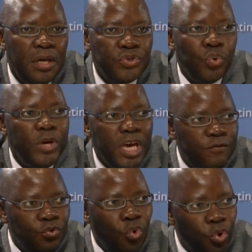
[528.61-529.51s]
So we
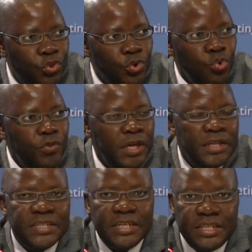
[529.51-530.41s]
have to go through the
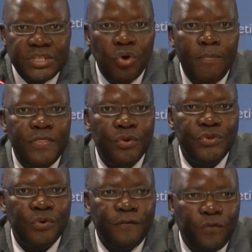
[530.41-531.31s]
traditional
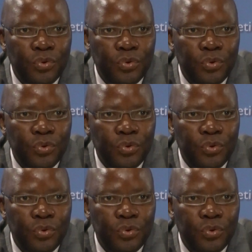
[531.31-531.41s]
methods of